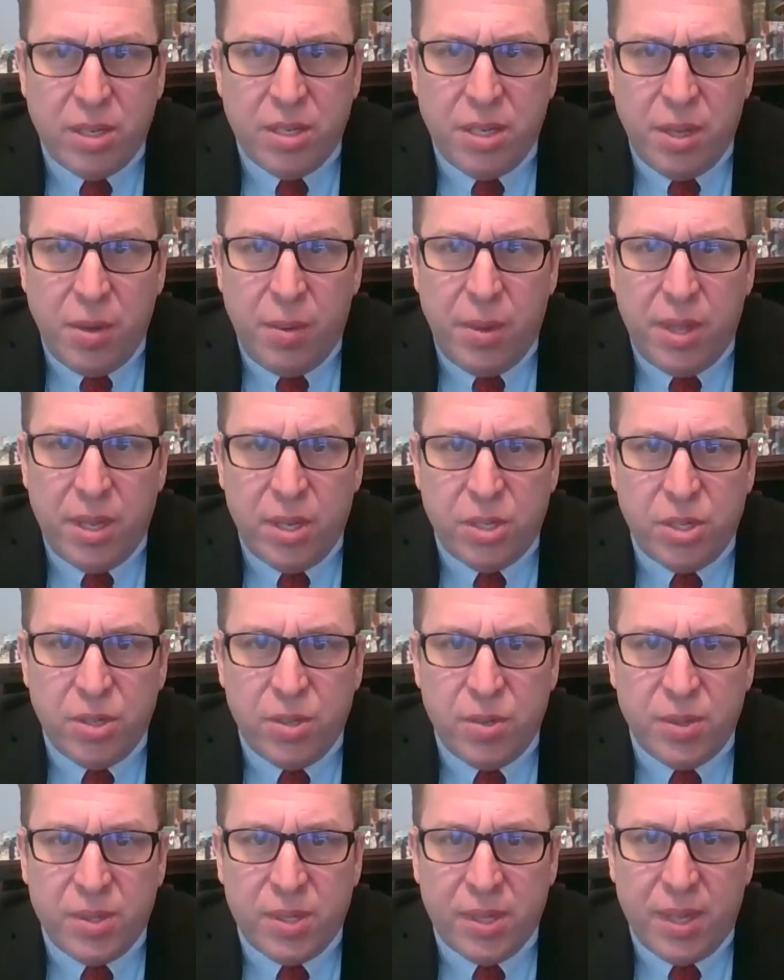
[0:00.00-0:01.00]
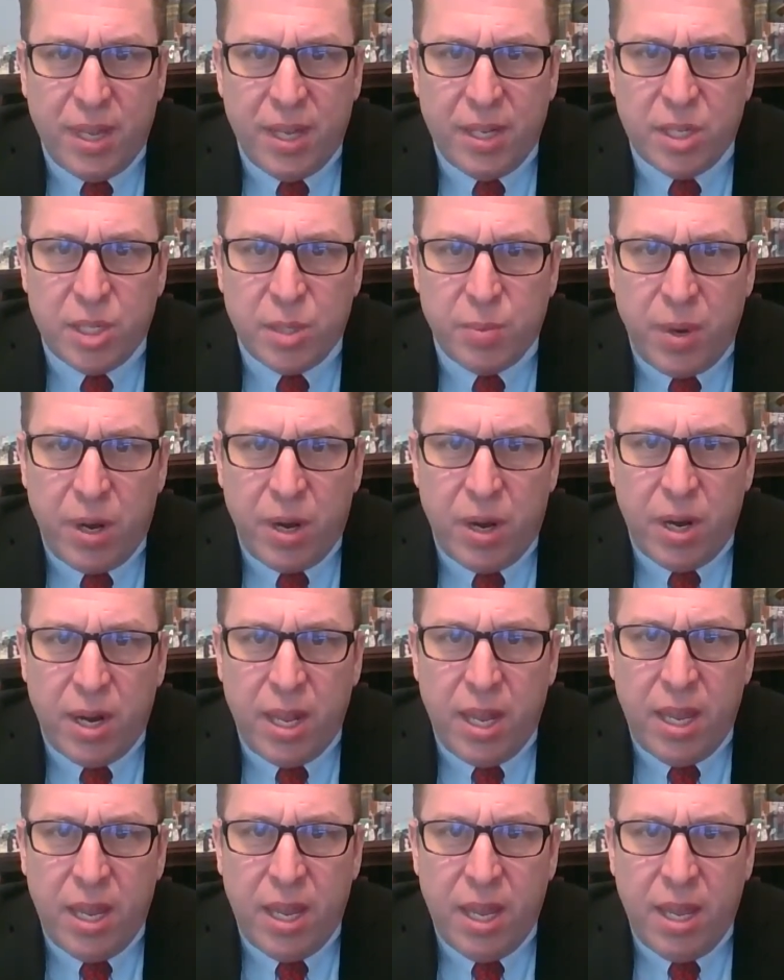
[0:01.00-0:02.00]
to deal with issues like
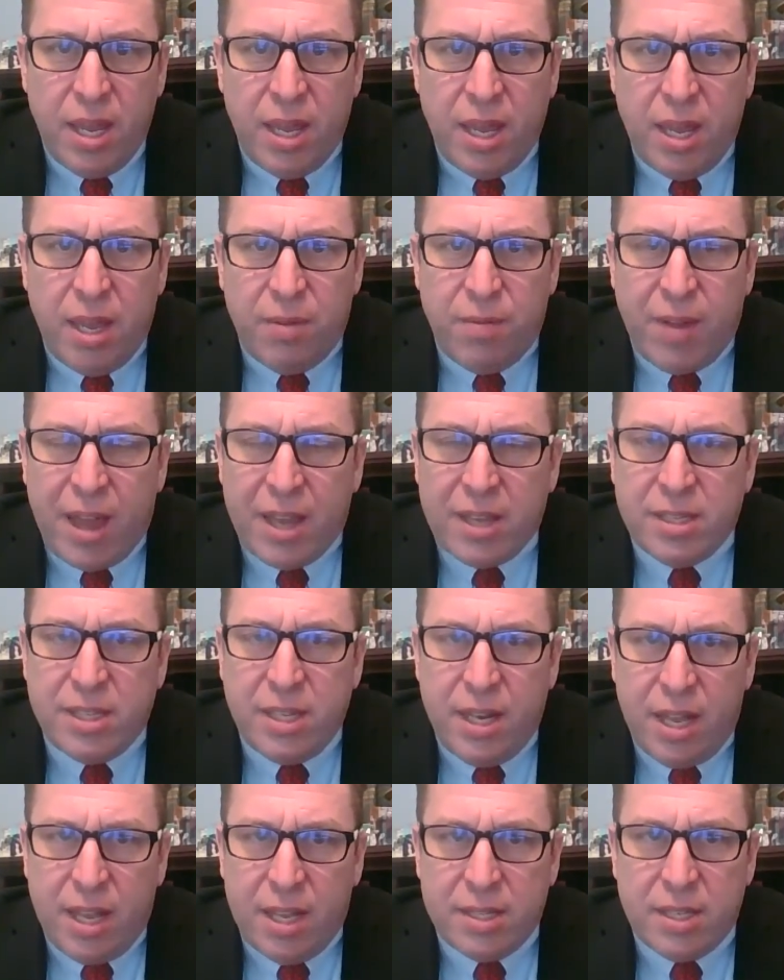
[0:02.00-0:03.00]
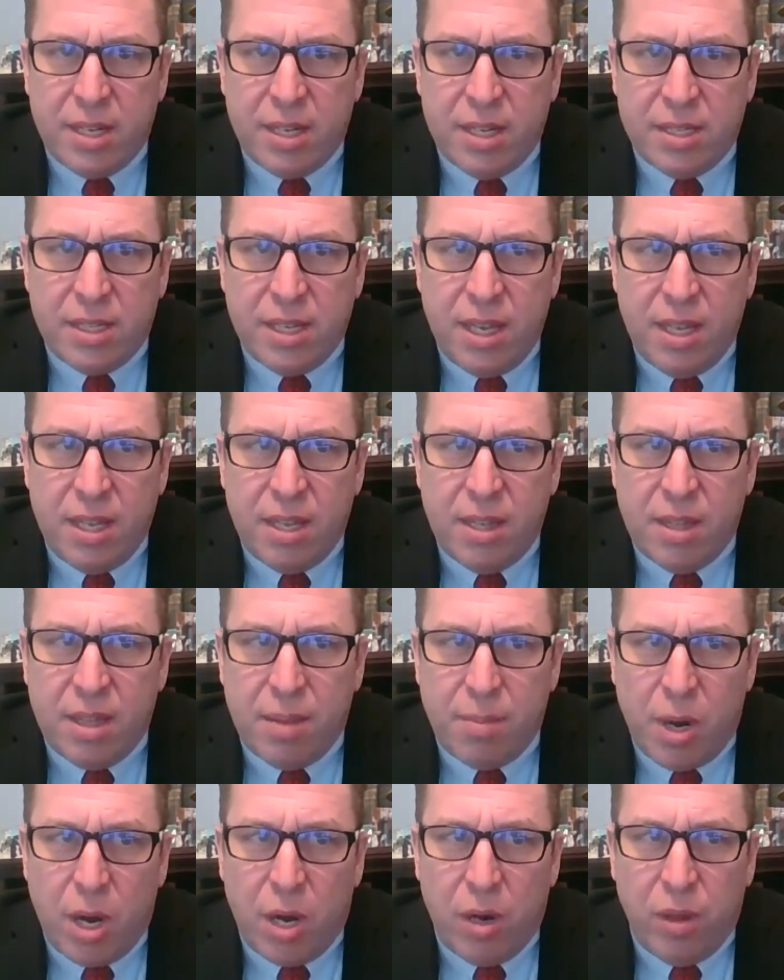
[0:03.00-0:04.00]
disparity and vaccine hesitancy
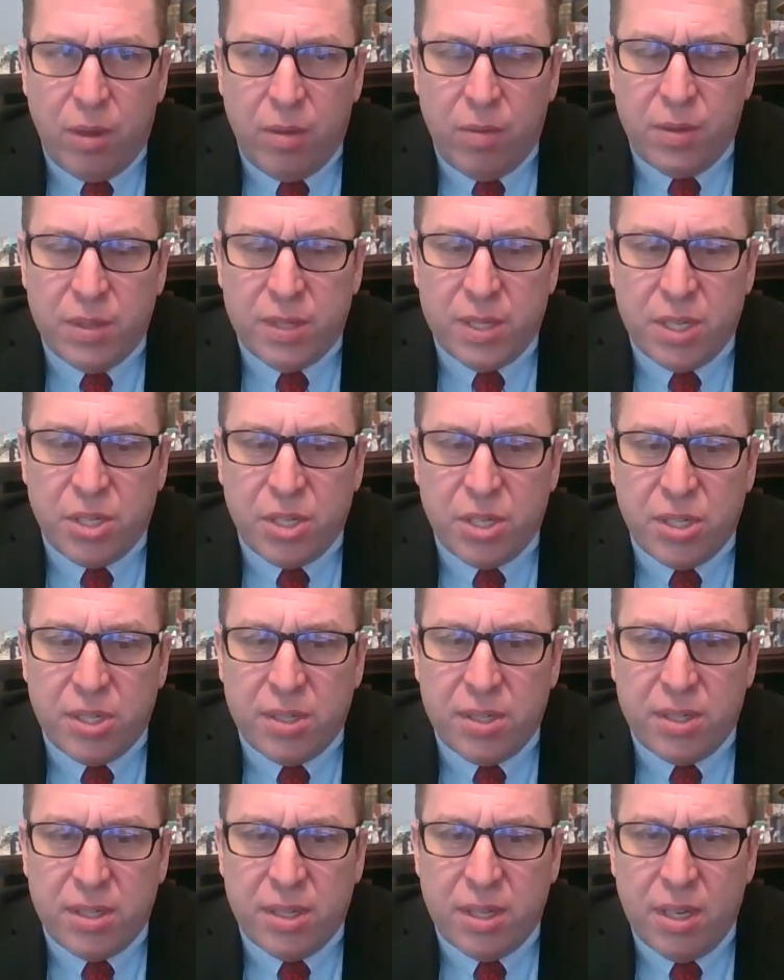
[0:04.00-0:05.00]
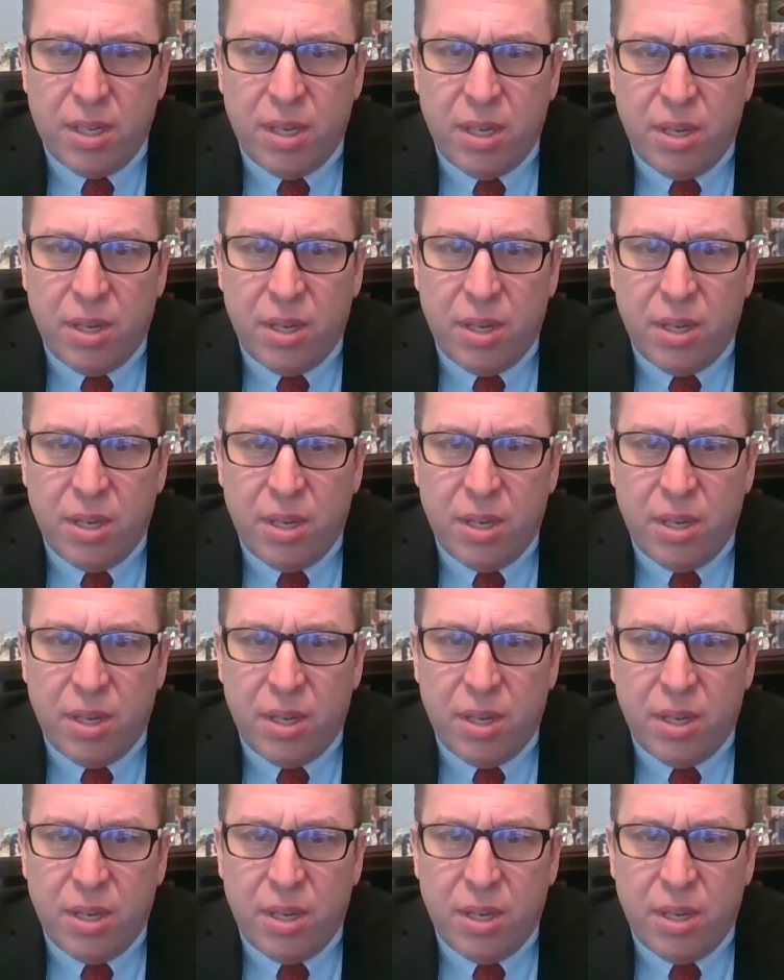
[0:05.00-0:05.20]
than Maryland physicians?